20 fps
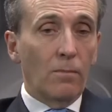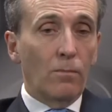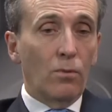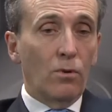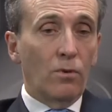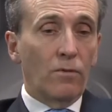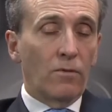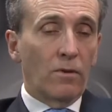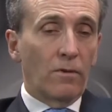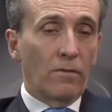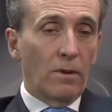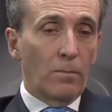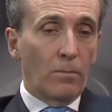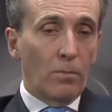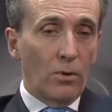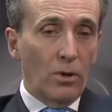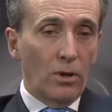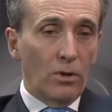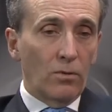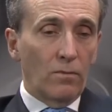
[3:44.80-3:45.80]
both from the
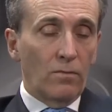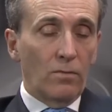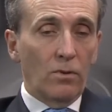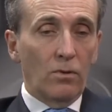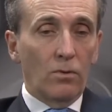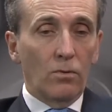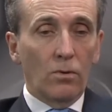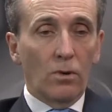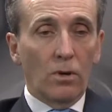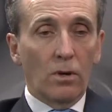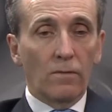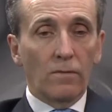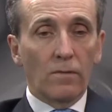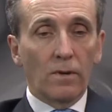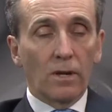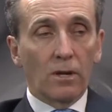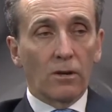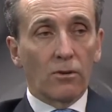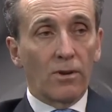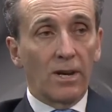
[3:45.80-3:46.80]
point of view of
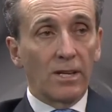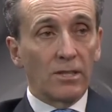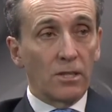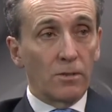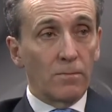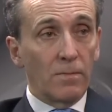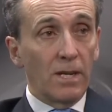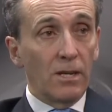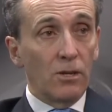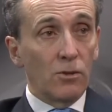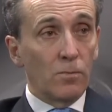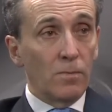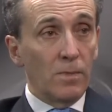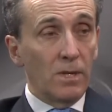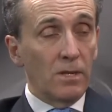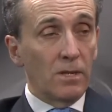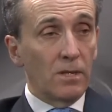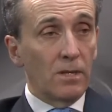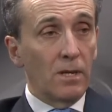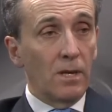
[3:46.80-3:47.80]
crisis
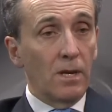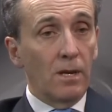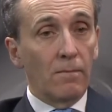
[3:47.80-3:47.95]
management,